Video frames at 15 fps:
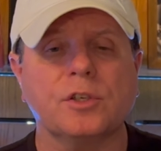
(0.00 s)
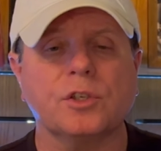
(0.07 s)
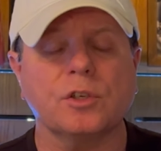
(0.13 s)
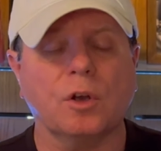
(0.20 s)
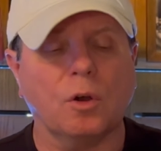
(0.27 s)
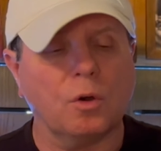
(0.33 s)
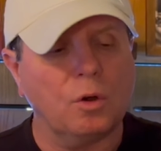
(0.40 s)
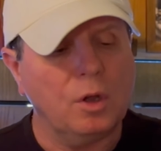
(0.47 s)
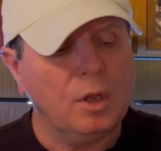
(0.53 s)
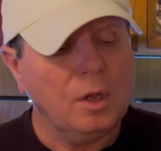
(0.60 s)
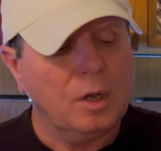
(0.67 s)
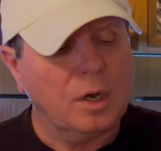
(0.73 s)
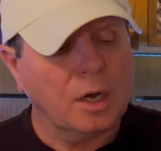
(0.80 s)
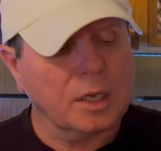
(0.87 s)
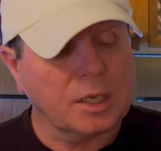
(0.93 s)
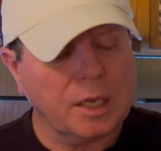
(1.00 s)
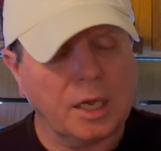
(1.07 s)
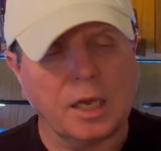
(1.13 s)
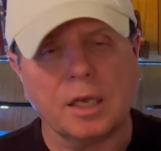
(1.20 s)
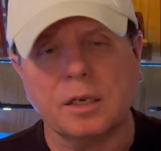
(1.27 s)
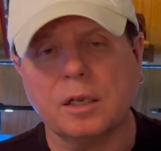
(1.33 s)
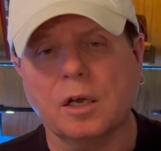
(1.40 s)
So
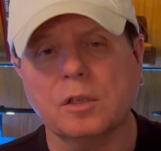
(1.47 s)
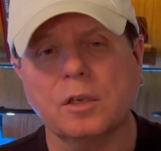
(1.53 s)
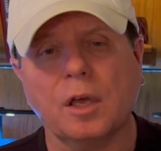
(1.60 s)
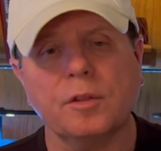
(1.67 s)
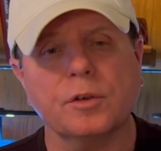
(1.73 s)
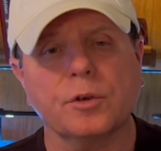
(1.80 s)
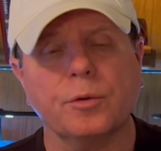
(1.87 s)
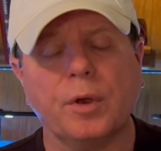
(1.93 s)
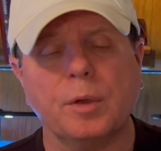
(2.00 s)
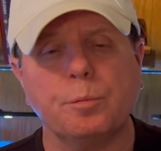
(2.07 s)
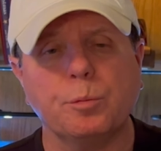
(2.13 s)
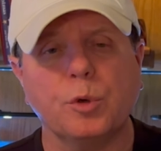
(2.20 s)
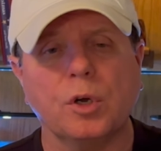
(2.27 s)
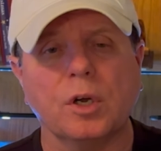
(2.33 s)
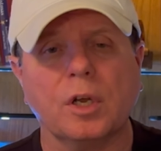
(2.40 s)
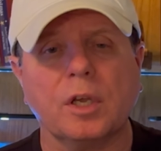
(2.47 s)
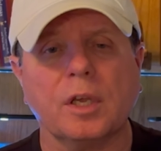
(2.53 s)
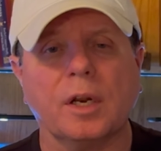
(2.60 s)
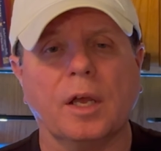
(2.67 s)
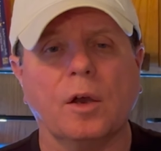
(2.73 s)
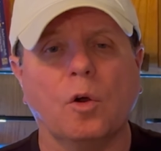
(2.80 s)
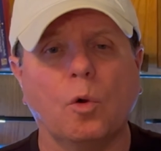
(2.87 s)
again, another great book,
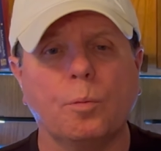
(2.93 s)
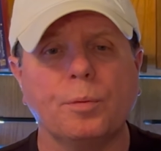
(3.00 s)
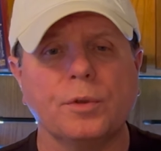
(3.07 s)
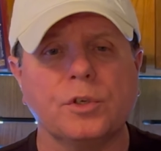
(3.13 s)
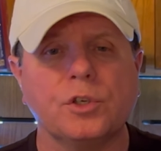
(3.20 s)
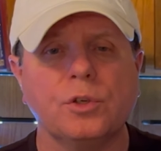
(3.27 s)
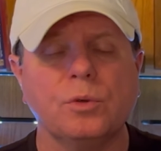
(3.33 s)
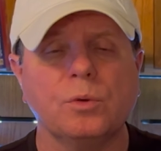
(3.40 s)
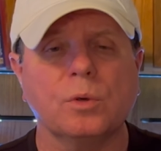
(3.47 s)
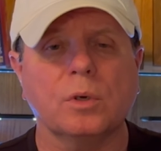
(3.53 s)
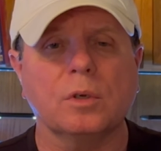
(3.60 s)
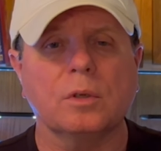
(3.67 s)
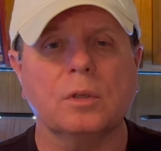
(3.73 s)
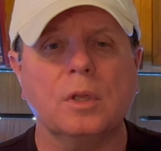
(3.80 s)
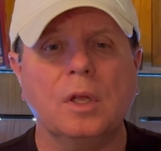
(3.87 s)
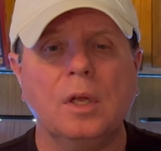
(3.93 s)
and I hope that you will